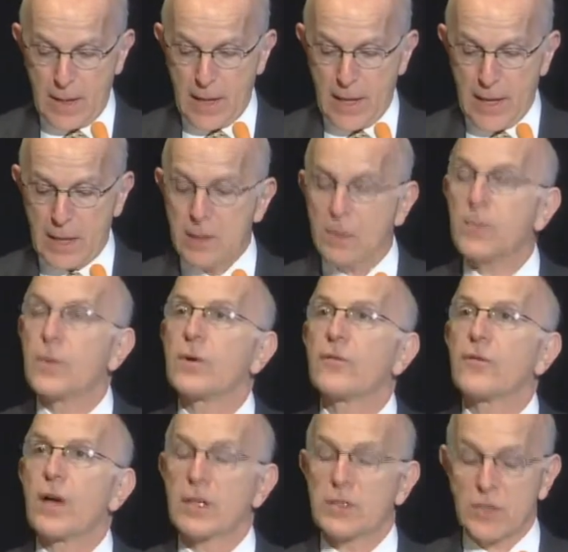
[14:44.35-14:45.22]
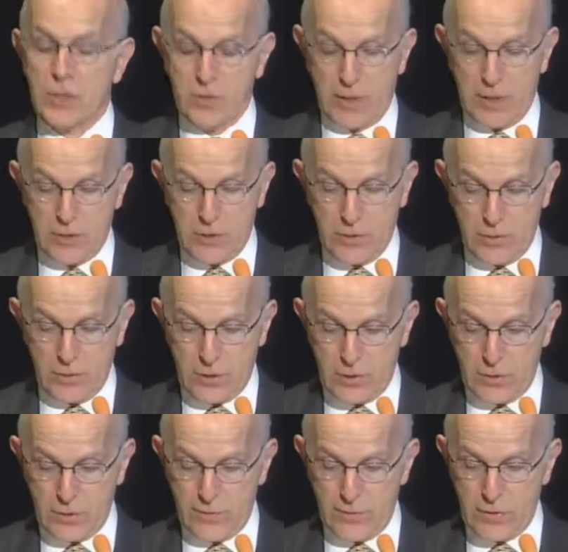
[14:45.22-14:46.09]
and a professor at
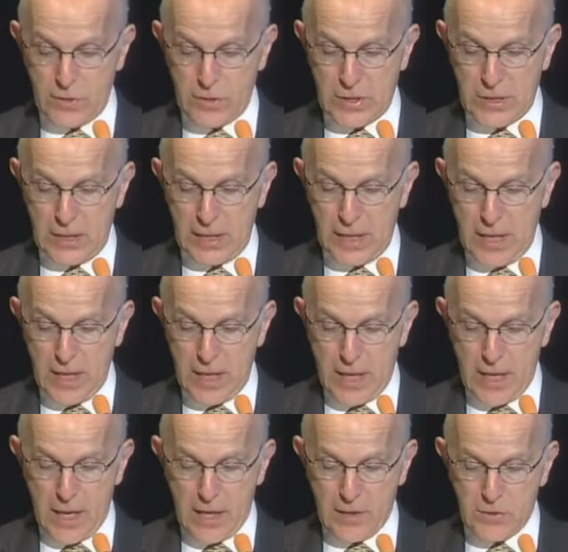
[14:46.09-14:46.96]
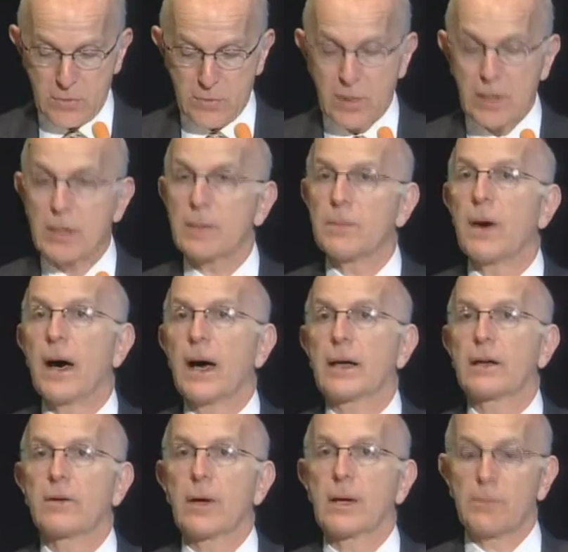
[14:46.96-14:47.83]
Duke University. It's really
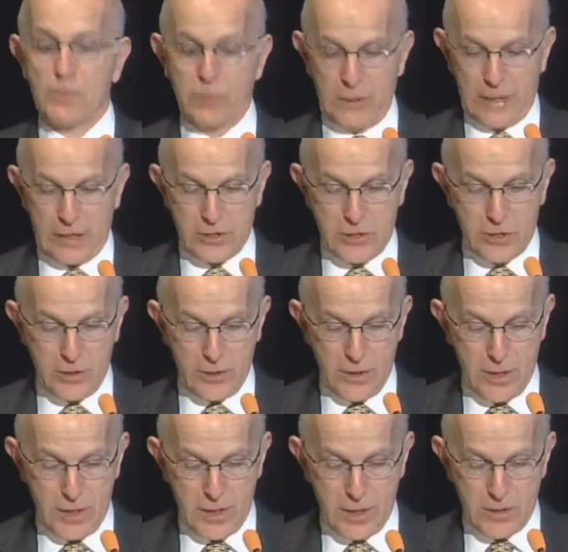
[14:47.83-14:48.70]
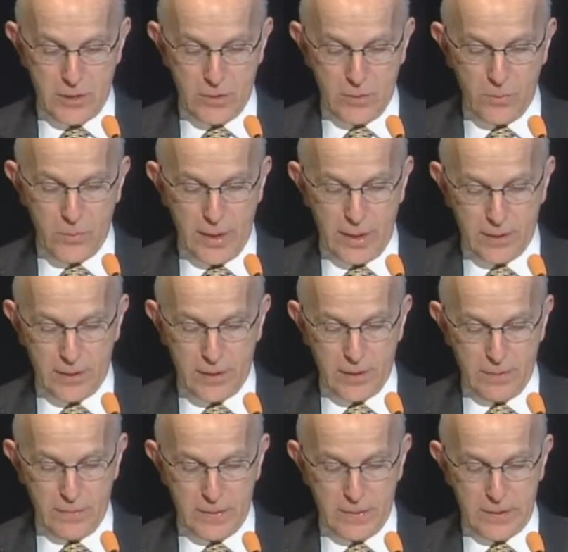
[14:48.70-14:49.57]
my great pleasure to
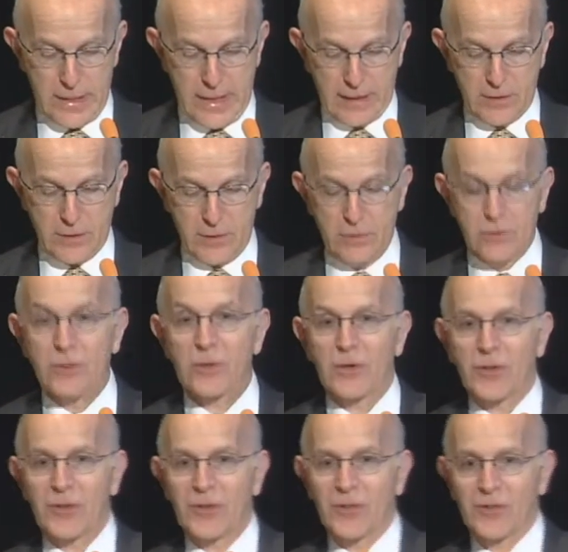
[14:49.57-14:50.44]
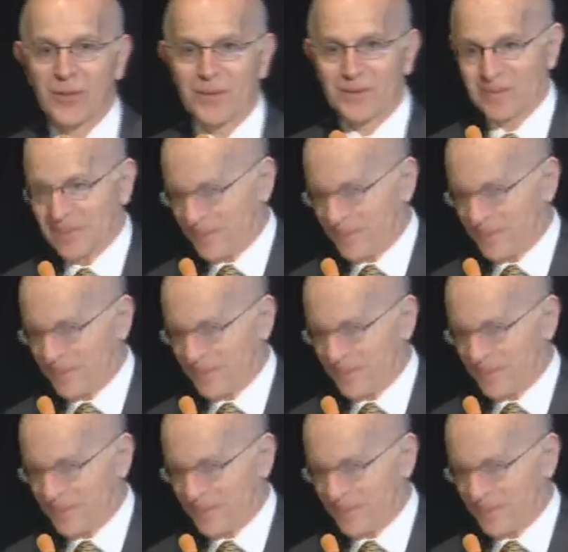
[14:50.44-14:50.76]
welcome Dr. Norse.